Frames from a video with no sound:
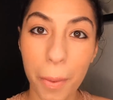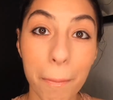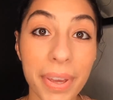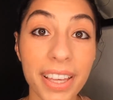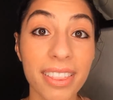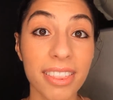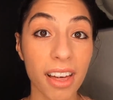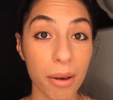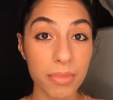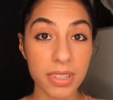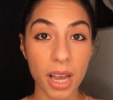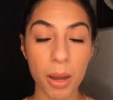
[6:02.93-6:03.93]
a big
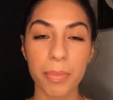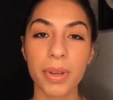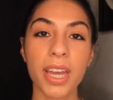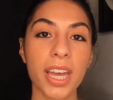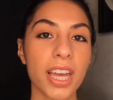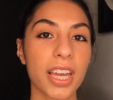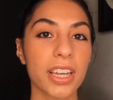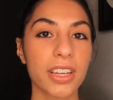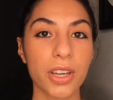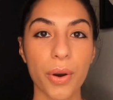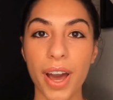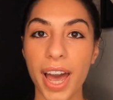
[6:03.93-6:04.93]
thumbs up.
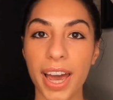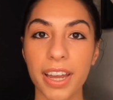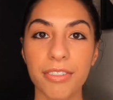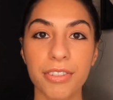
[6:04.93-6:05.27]
Go ahead,